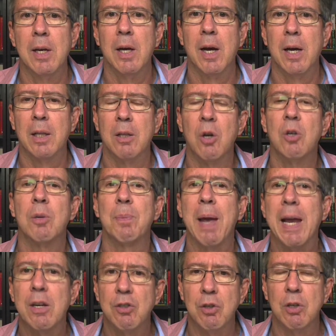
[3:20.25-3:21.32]
Uh, learn to pay
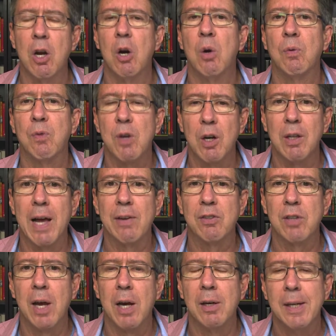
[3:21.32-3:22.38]
as you go for your
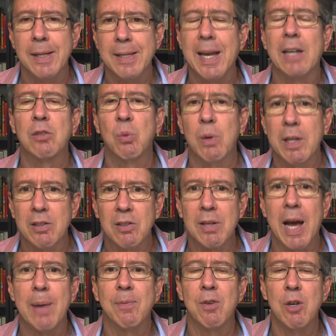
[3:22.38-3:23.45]
lifestyle. Yes, when it's
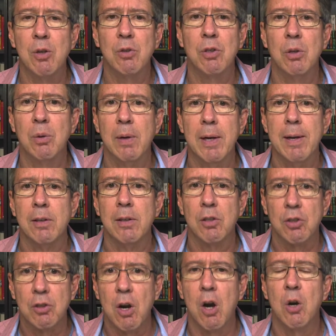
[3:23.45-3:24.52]
time for you to, to
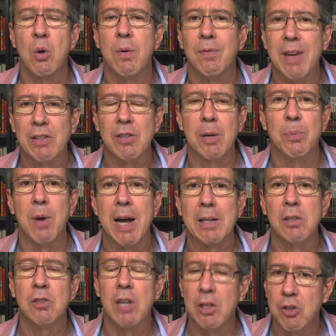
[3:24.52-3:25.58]
start or invest in a
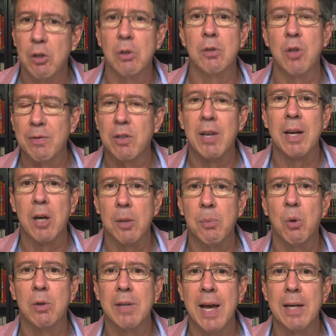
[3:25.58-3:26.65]
practice, yes, you'll, you'll have to take on
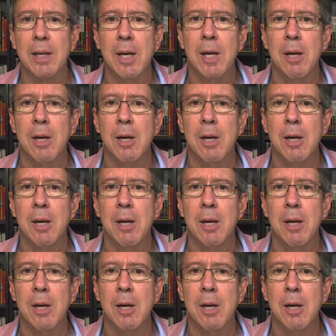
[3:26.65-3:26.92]
more debt.